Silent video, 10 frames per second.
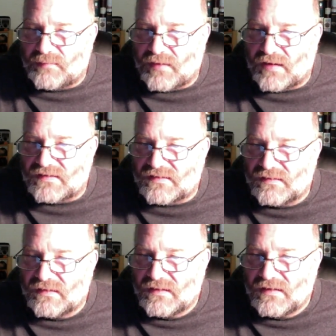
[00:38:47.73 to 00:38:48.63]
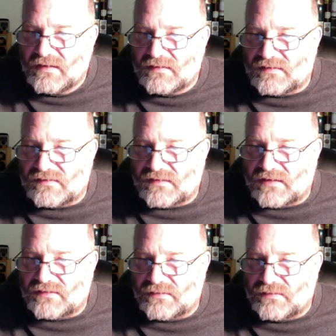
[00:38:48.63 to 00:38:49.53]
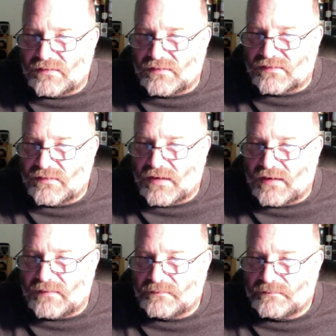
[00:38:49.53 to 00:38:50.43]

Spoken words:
price. The Stag Junior is great.